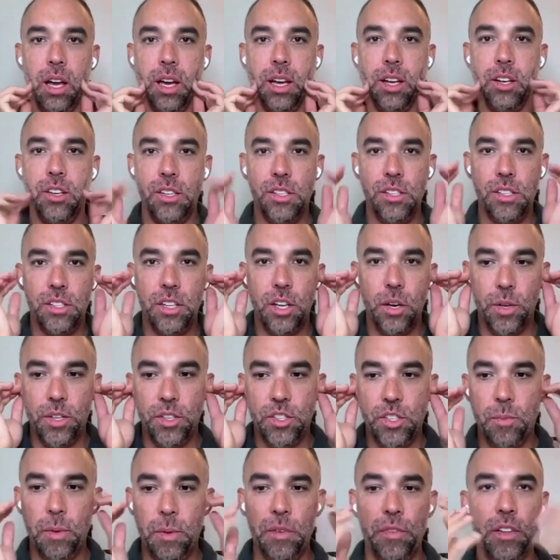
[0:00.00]
And just
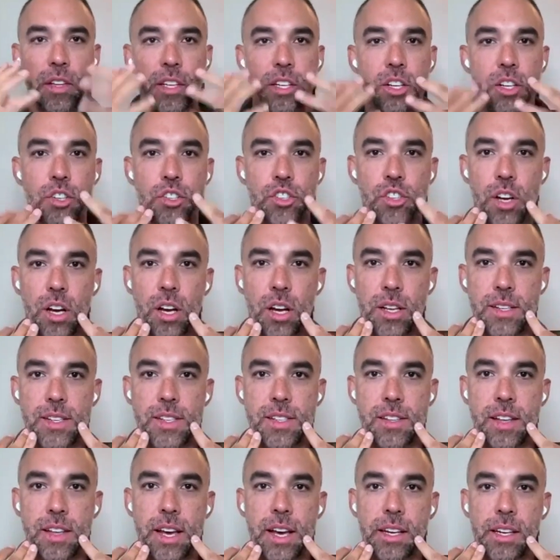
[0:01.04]
notice, you might feel like your jaw is
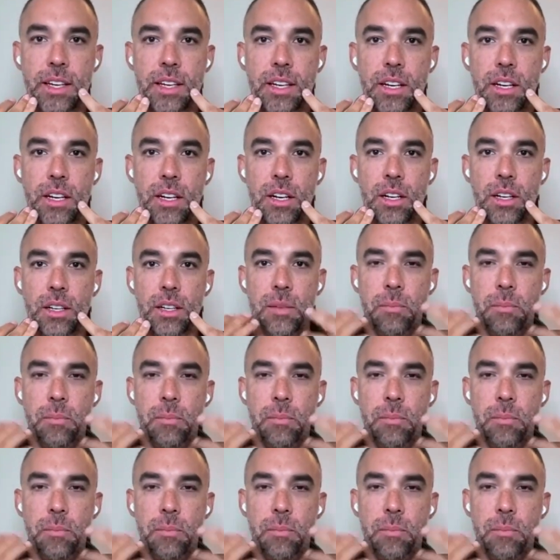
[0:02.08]
slack here.